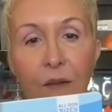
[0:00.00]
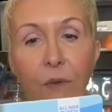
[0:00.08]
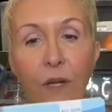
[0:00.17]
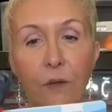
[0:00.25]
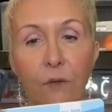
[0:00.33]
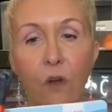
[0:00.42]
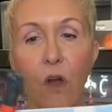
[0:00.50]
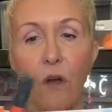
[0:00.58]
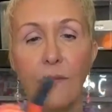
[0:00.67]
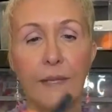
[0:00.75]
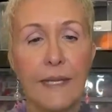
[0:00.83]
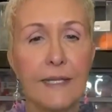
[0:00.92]
what do you
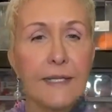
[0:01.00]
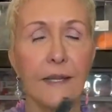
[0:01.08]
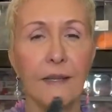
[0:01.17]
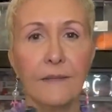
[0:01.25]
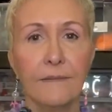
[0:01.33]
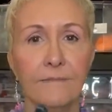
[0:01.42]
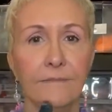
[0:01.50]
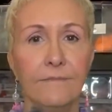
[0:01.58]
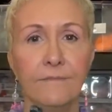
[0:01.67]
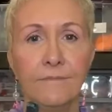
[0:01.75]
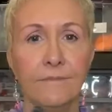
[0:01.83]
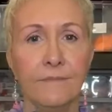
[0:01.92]
call these? The
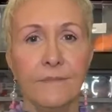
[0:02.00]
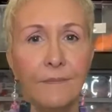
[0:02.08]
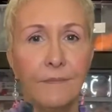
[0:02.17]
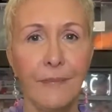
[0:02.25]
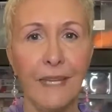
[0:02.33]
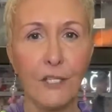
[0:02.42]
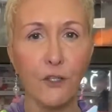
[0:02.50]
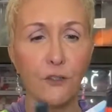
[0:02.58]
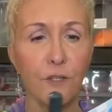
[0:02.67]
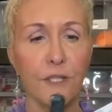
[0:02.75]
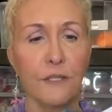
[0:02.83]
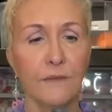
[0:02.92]

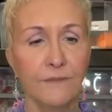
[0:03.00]
pinchers,